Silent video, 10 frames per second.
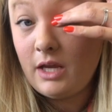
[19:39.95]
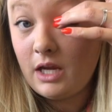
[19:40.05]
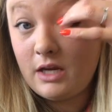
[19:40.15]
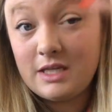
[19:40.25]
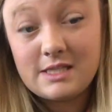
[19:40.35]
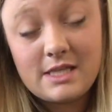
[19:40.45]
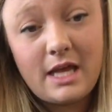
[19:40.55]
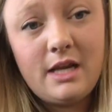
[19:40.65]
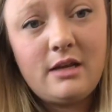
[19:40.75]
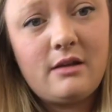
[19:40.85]
and
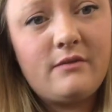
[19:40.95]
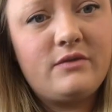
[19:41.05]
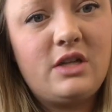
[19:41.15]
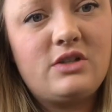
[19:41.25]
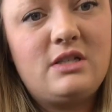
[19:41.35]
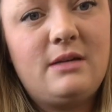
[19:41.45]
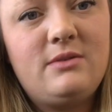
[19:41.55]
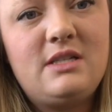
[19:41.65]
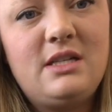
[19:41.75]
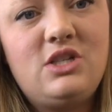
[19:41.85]
aesthetic, there's
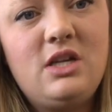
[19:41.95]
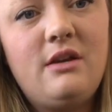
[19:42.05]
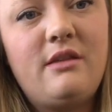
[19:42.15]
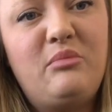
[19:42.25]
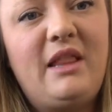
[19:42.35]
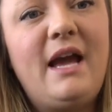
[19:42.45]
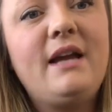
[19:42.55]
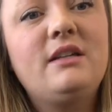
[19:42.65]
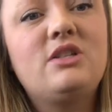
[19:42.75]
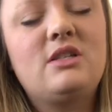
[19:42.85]
double stitching on the
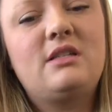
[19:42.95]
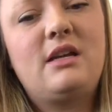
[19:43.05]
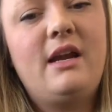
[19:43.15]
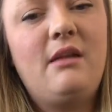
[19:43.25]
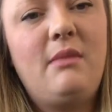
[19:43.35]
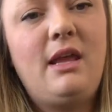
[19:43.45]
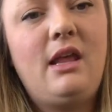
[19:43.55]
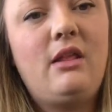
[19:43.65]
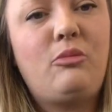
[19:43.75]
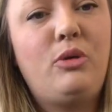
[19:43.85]
black just to kind of make
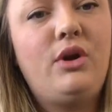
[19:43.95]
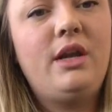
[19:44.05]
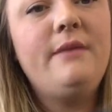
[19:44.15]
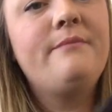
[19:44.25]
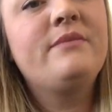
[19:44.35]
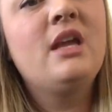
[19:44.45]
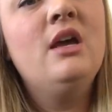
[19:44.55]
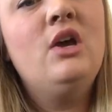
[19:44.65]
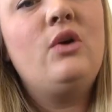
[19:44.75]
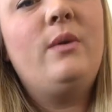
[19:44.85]
it look pretty.
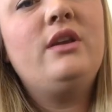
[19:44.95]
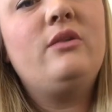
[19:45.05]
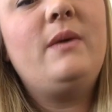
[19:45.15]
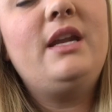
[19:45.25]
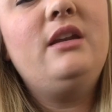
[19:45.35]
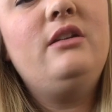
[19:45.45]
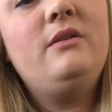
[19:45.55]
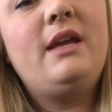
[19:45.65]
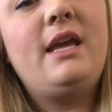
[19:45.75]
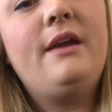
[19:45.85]
When you're ready to
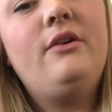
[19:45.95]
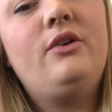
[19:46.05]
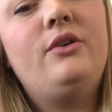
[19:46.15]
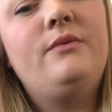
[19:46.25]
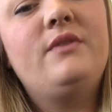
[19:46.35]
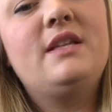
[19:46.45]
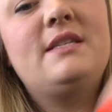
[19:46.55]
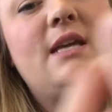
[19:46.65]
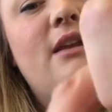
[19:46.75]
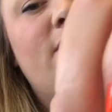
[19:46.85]
do a handle,
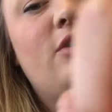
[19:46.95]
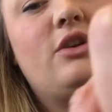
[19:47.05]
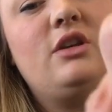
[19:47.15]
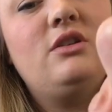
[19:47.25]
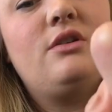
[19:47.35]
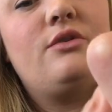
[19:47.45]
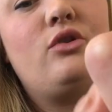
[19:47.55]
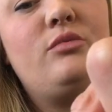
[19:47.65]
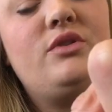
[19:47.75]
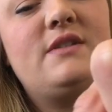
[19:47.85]
instead you're going to do your
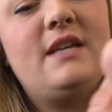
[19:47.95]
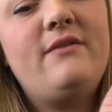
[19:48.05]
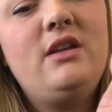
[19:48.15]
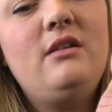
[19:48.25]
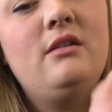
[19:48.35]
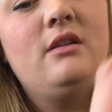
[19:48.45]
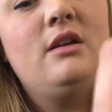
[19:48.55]
normal 7,